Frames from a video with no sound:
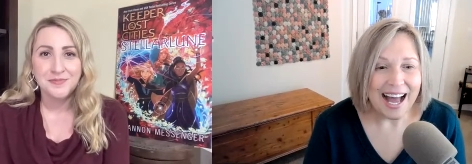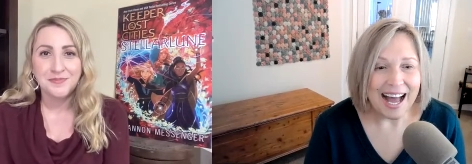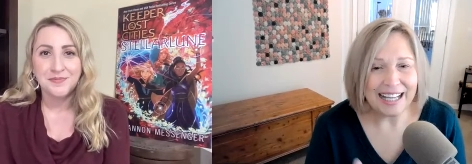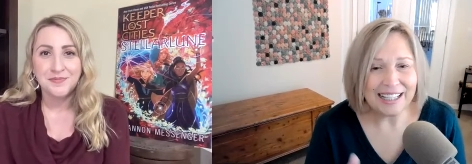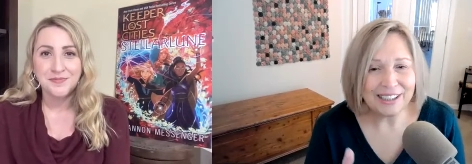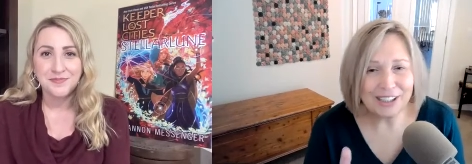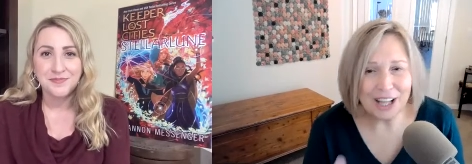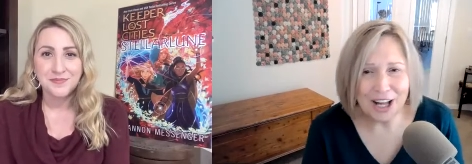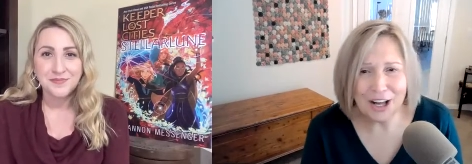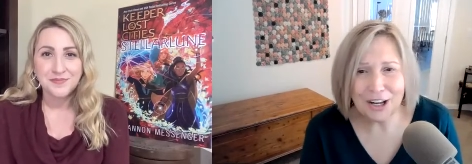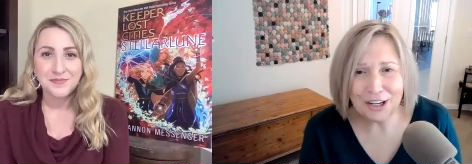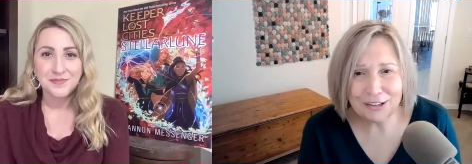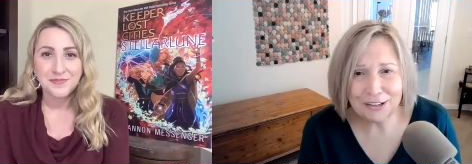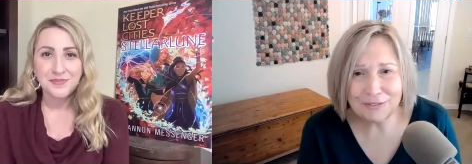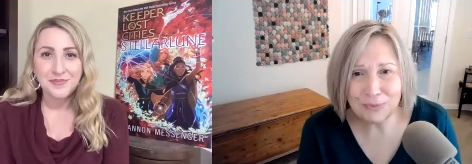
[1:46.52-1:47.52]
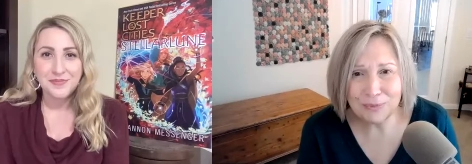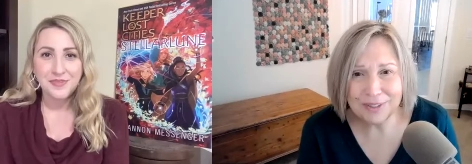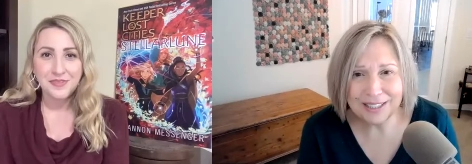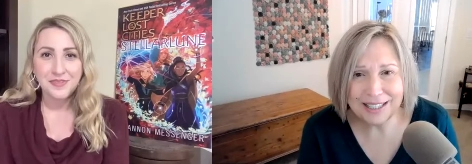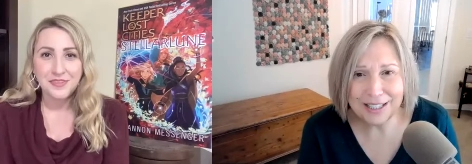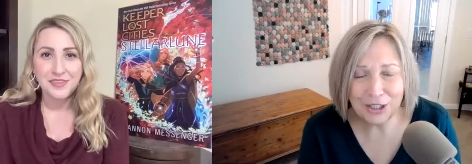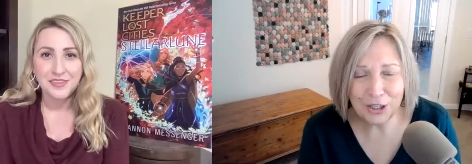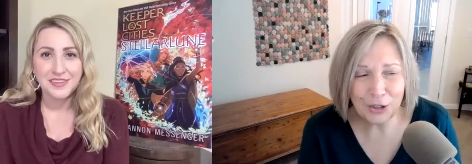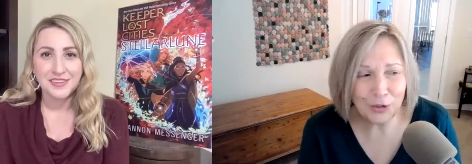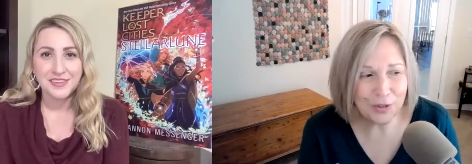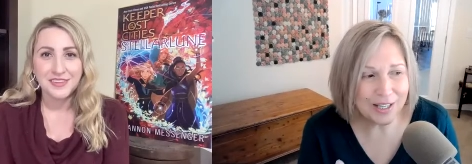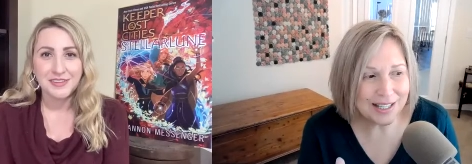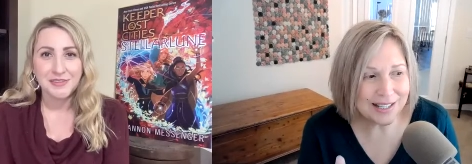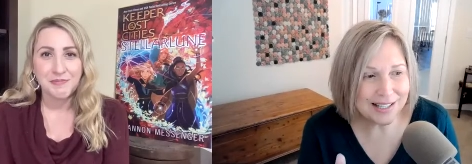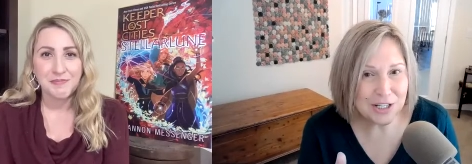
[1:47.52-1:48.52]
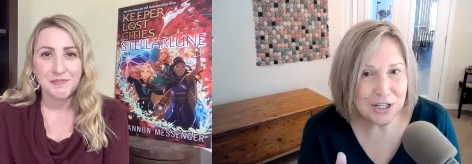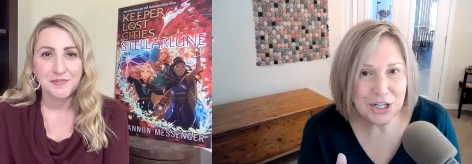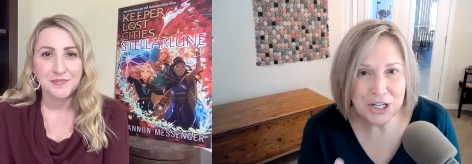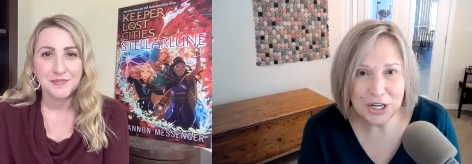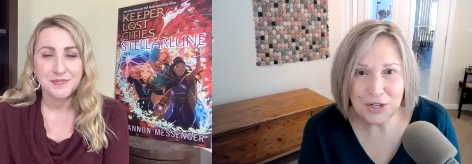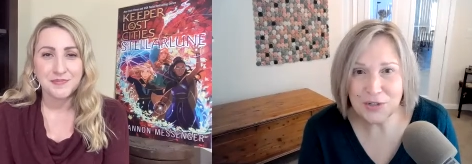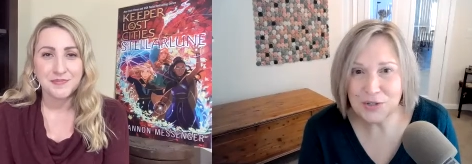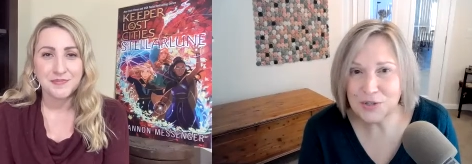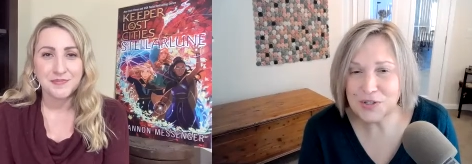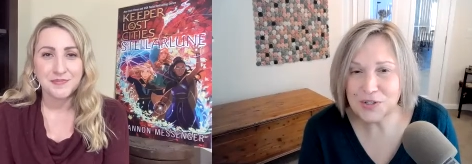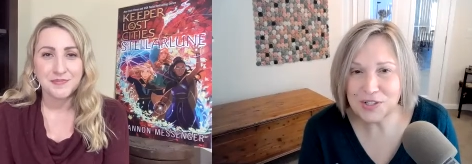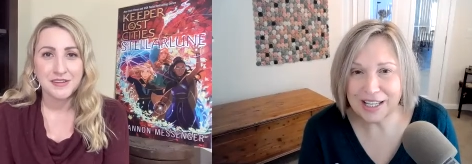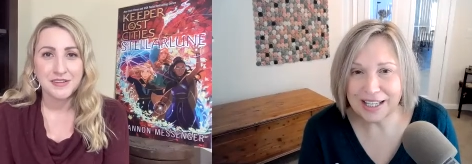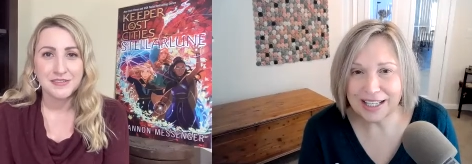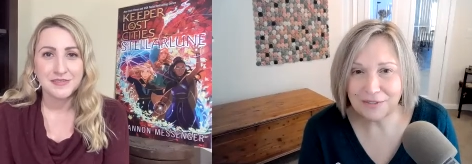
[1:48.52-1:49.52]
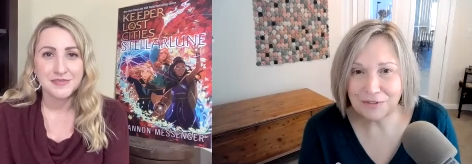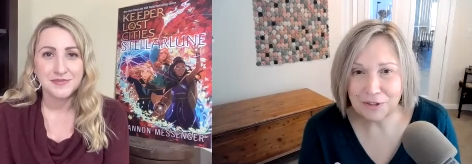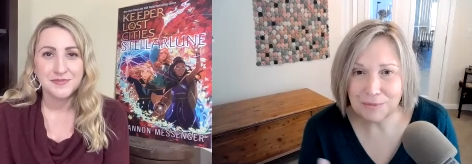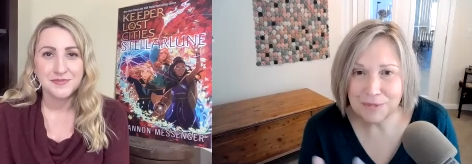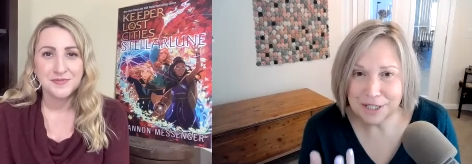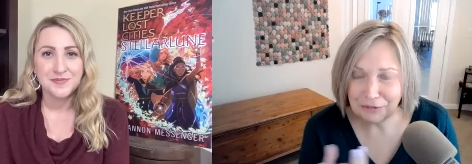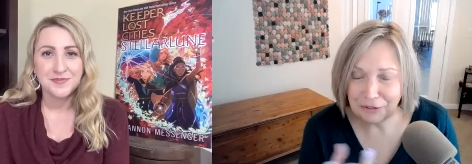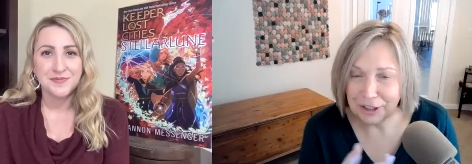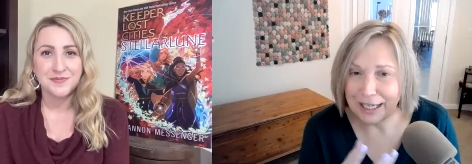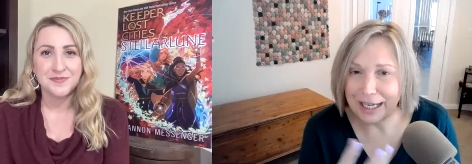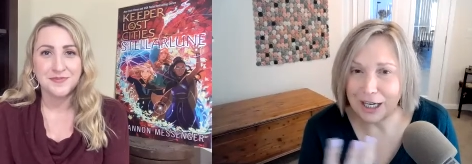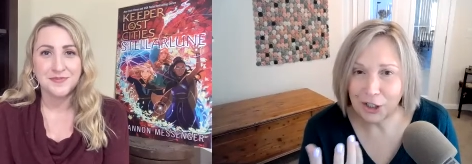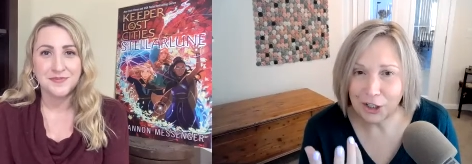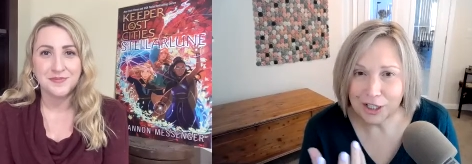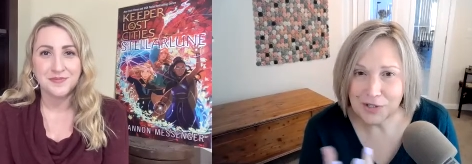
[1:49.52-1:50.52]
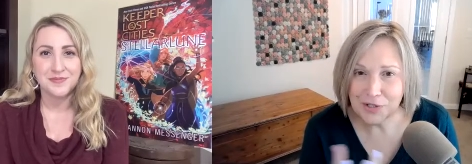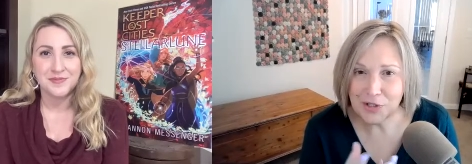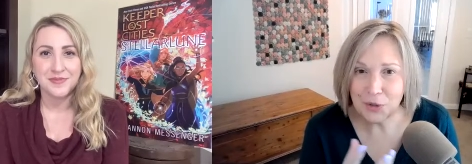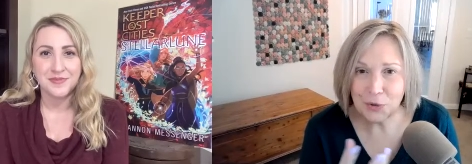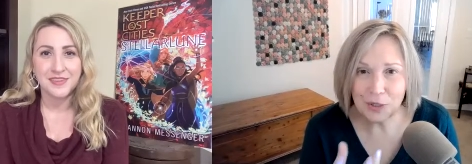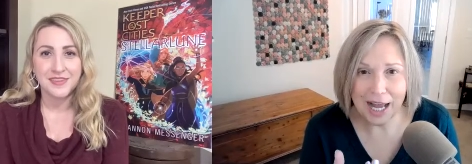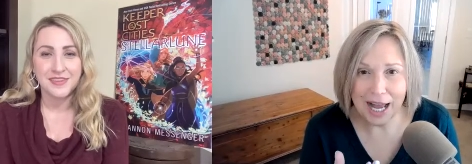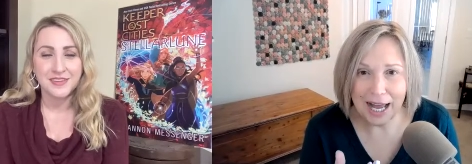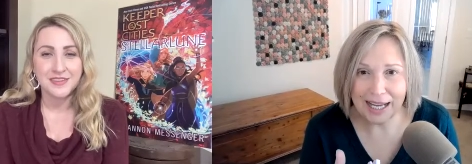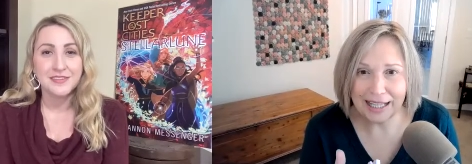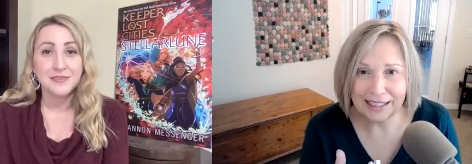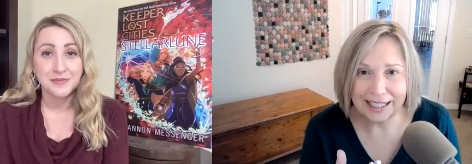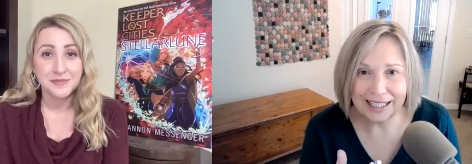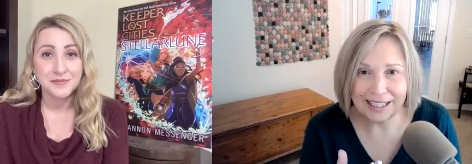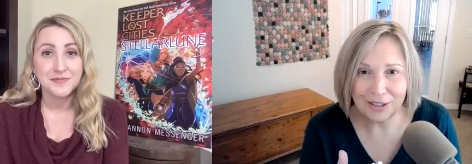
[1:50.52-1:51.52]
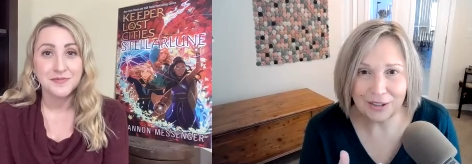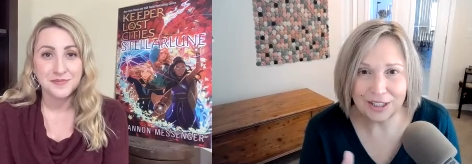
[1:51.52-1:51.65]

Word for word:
Speaker 1: I love, you know, it shows like from different eras, you and I, like